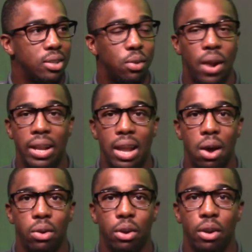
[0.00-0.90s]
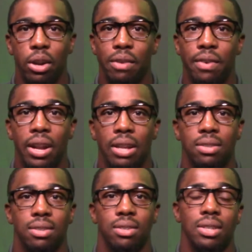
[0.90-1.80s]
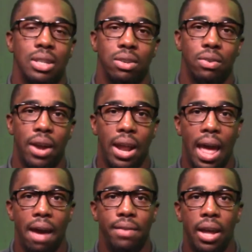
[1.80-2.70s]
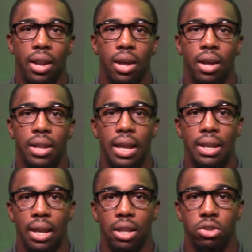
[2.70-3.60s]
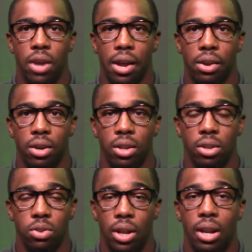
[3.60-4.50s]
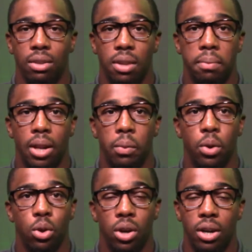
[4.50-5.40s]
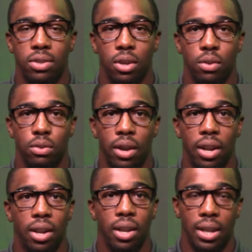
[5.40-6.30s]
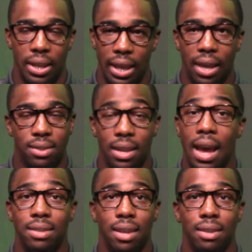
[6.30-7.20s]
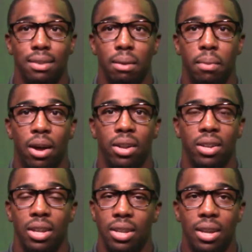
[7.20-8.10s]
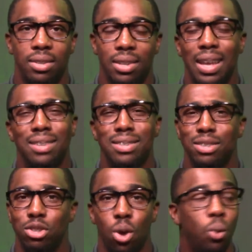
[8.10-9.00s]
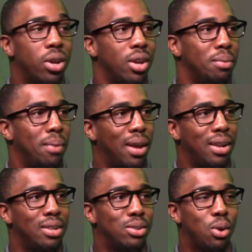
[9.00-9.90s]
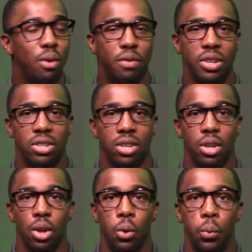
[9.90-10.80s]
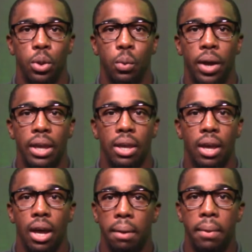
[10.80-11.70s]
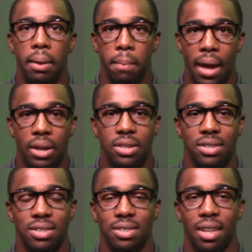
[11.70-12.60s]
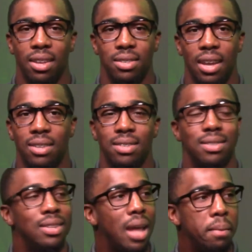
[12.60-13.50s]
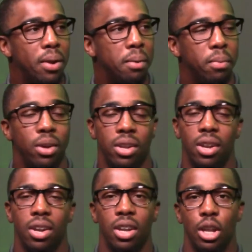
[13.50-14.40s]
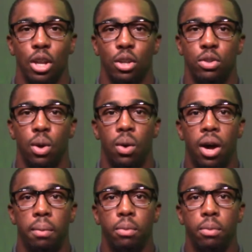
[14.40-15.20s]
write down your finances, right? Have that daily tracker. So that is something that we're doing ourselves, right? Yeah. Yancey, ask Yancey about it. He does it. Yancey is so good, man. He's so efficient with the way he manages his things. Yes, he's the debonair millionaire. So